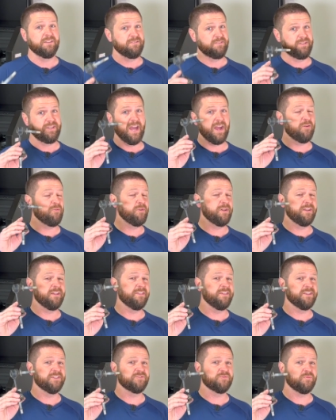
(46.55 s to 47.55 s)
got rid
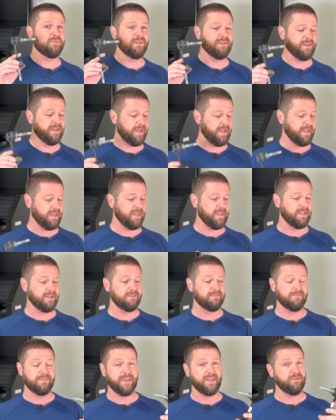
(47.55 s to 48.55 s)
of this one
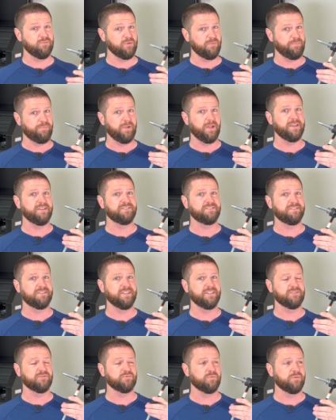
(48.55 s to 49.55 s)
and they replaced
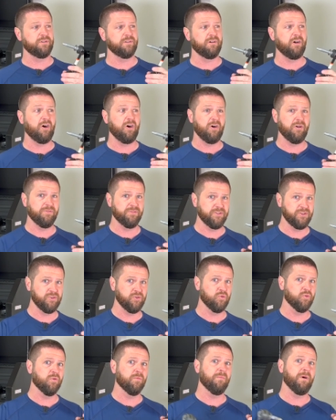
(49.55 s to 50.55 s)
this one on the
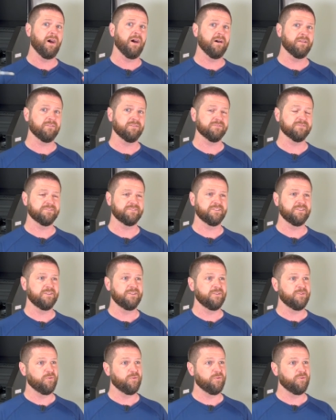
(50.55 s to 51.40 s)
newer models.